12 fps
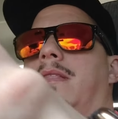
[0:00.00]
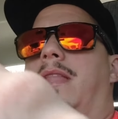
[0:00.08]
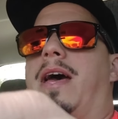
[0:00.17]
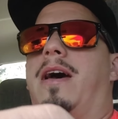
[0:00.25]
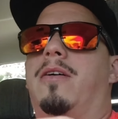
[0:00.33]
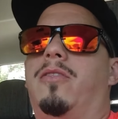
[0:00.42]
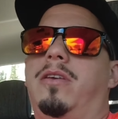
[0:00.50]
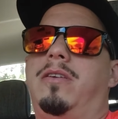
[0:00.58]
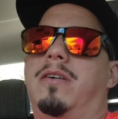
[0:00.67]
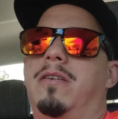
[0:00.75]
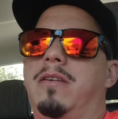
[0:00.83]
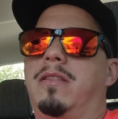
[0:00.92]
Now the
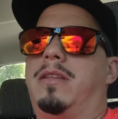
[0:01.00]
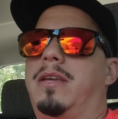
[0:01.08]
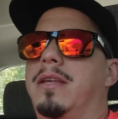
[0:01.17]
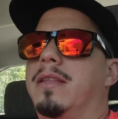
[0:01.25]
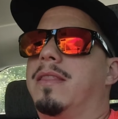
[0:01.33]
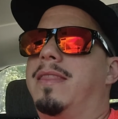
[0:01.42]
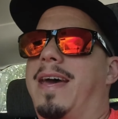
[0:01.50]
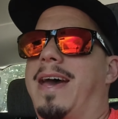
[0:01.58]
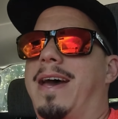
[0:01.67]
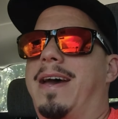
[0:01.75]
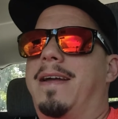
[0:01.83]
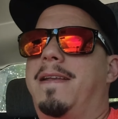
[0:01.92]
other thing
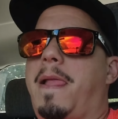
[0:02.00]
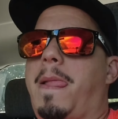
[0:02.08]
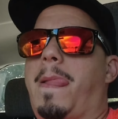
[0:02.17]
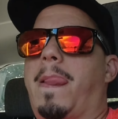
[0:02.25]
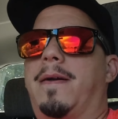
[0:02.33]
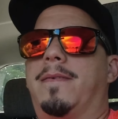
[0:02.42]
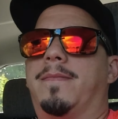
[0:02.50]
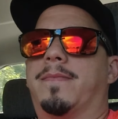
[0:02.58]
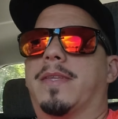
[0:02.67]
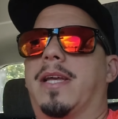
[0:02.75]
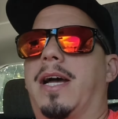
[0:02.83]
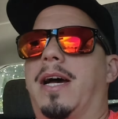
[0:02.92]
that
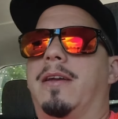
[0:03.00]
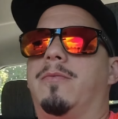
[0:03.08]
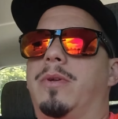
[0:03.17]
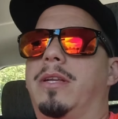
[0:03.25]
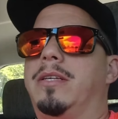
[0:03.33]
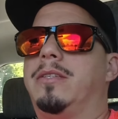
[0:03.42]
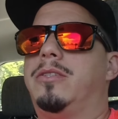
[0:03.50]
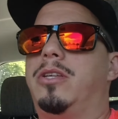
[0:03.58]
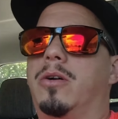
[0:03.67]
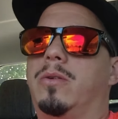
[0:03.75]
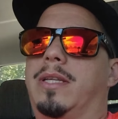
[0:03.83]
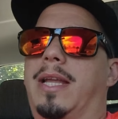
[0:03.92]
I really
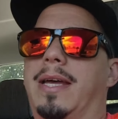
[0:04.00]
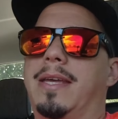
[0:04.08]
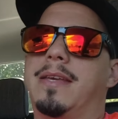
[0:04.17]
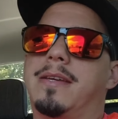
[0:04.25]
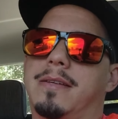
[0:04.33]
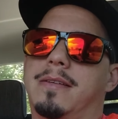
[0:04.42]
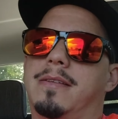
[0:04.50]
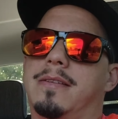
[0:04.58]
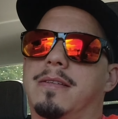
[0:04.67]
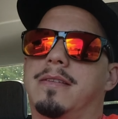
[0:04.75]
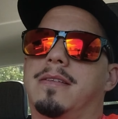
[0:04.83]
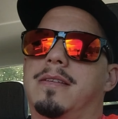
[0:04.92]
don't like
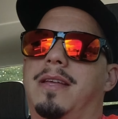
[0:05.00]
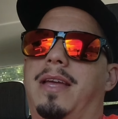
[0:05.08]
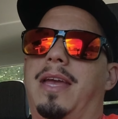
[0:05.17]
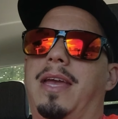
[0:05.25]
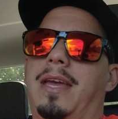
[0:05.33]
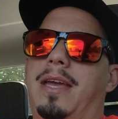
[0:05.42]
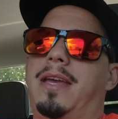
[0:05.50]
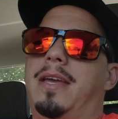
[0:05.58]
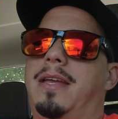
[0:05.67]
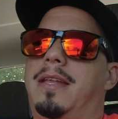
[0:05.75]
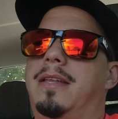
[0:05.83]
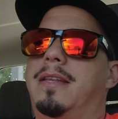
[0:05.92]

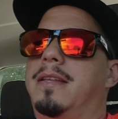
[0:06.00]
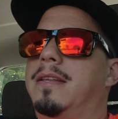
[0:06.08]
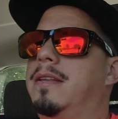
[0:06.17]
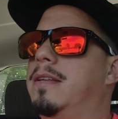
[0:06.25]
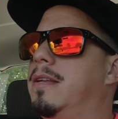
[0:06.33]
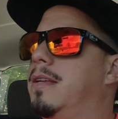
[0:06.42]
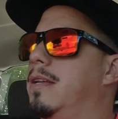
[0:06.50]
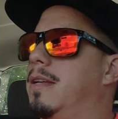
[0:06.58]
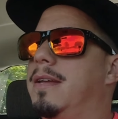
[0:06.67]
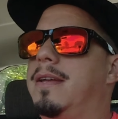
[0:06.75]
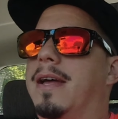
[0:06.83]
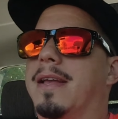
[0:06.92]
and
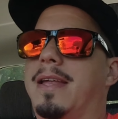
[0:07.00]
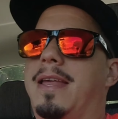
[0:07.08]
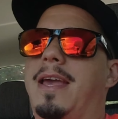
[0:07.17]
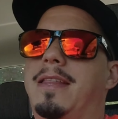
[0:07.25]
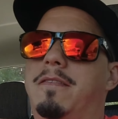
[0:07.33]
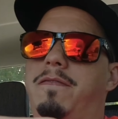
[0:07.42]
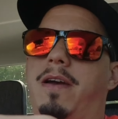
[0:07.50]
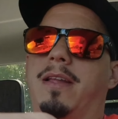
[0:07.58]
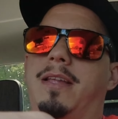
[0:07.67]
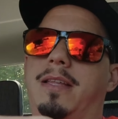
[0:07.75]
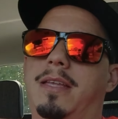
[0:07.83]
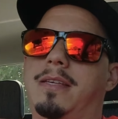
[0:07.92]
kind of hate the
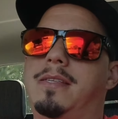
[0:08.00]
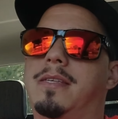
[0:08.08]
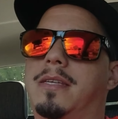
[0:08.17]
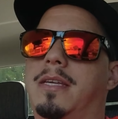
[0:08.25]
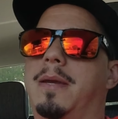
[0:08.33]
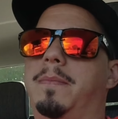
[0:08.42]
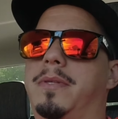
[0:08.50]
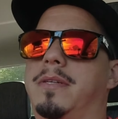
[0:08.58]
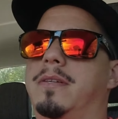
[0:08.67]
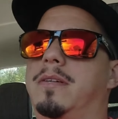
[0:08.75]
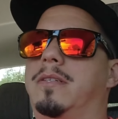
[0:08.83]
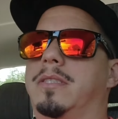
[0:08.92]
fact that they skipped
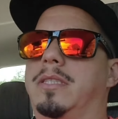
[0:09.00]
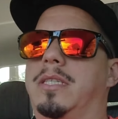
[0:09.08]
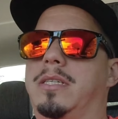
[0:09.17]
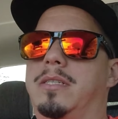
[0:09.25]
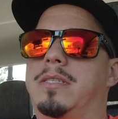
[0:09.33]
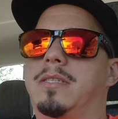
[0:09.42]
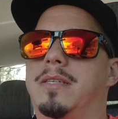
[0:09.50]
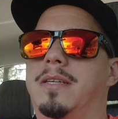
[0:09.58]
on this